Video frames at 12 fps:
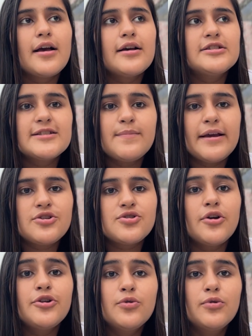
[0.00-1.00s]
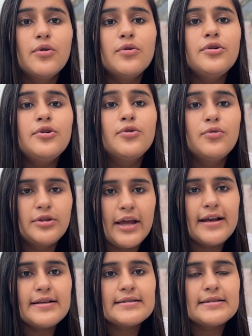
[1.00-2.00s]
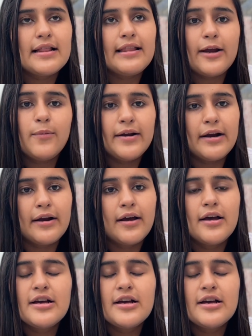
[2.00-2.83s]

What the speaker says: Just make sure you don't do things like we did.